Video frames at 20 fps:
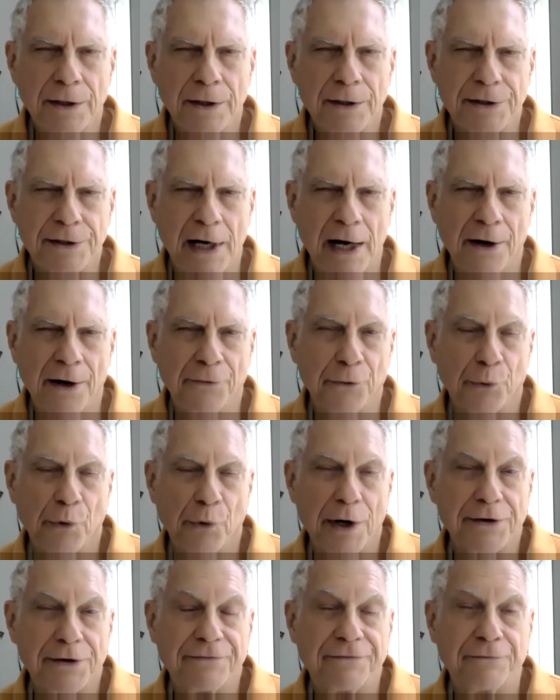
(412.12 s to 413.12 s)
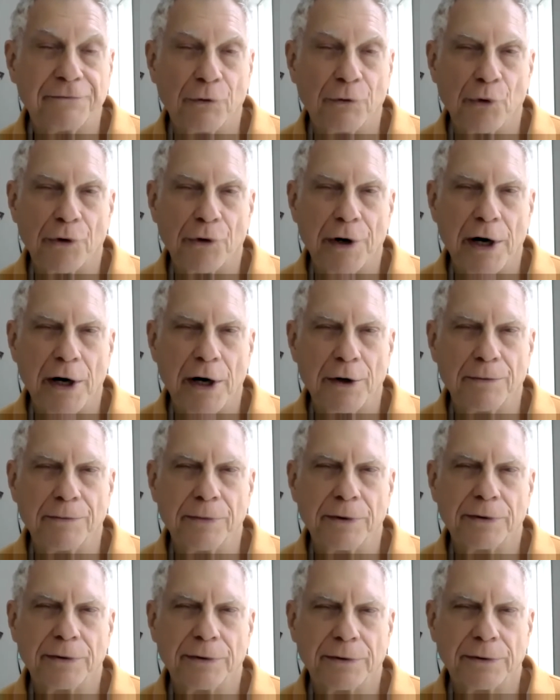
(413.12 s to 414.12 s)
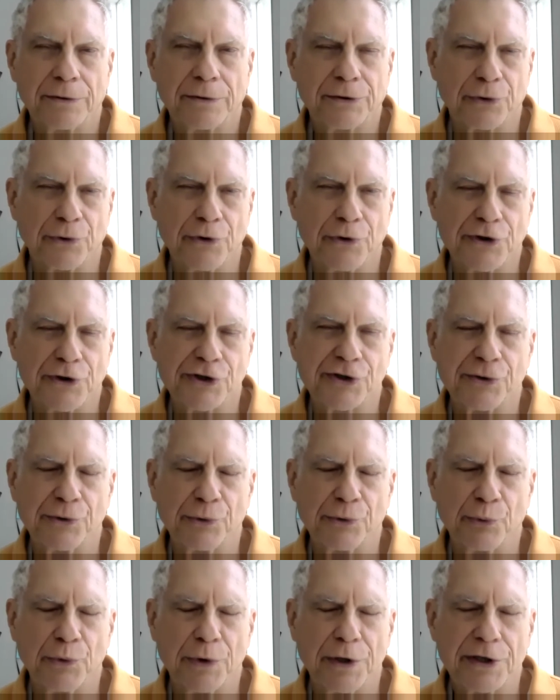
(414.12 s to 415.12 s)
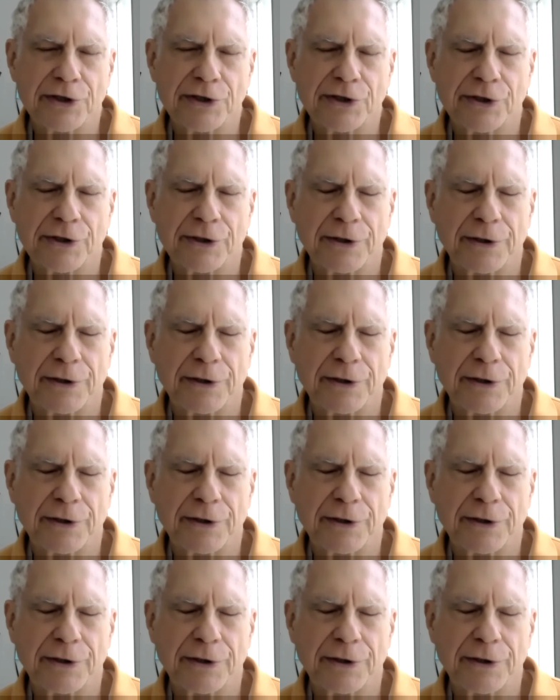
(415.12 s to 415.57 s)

Down the right forearm towards the wrist.